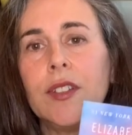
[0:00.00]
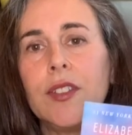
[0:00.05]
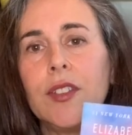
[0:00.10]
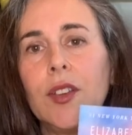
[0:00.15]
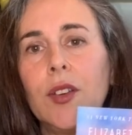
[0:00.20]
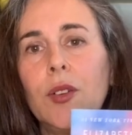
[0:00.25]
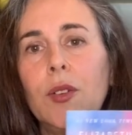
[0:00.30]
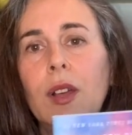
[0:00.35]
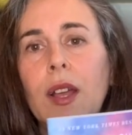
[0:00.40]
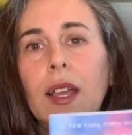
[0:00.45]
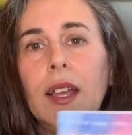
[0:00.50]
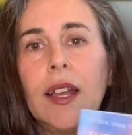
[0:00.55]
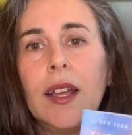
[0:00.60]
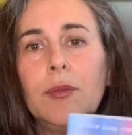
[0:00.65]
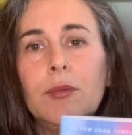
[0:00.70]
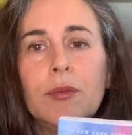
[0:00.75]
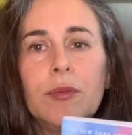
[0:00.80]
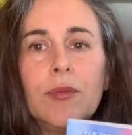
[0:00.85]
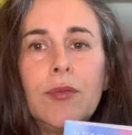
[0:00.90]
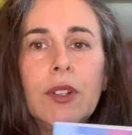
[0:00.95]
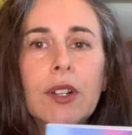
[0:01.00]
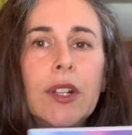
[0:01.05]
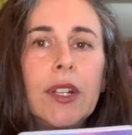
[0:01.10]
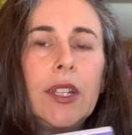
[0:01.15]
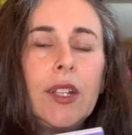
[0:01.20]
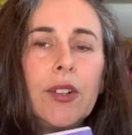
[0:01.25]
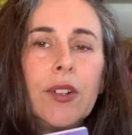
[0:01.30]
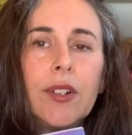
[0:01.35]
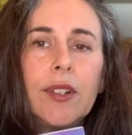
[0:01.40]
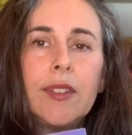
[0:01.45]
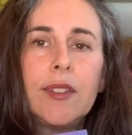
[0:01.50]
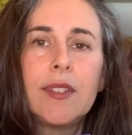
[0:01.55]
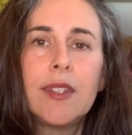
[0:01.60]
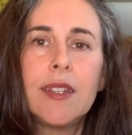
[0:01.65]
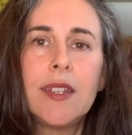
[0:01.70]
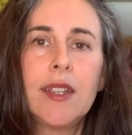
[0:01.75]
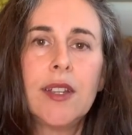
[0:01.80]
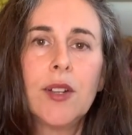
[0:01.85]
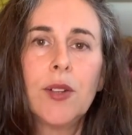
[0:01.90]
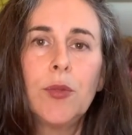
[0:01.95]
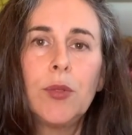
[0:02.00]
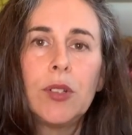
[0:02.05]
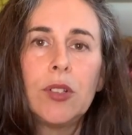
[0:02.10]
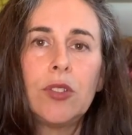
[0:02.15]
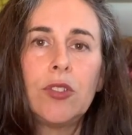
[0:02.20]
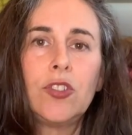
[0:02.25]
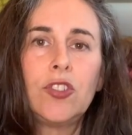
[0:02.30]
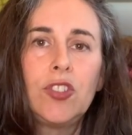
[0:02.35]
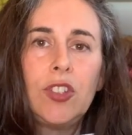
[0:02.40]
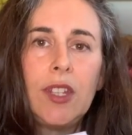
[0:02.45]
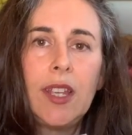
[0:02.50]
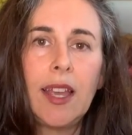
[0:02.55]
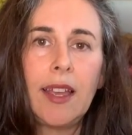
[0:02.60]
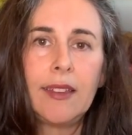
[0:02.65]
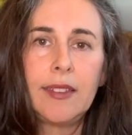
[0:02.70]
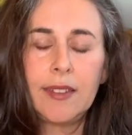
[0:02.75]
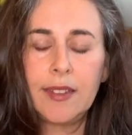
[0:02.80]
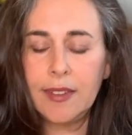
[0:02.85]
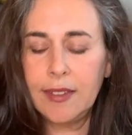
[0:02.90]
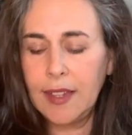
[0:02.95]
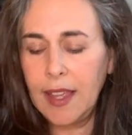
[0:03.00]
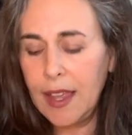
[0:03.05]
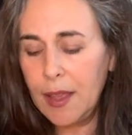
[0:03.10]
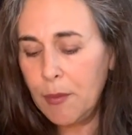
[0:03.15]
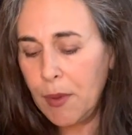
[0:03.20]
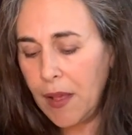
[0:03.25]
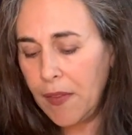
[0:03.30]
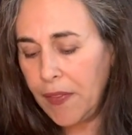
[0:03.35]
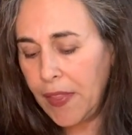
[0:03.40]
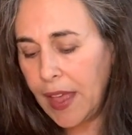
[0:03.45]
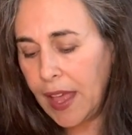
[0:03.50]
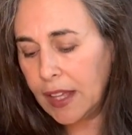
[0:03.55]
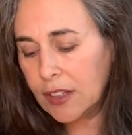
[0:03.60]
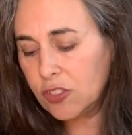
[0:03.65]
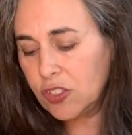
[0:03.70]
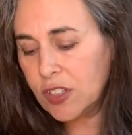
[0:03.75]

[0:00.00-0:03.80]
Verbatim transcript: So I, am very curious to hear what she has to say about that.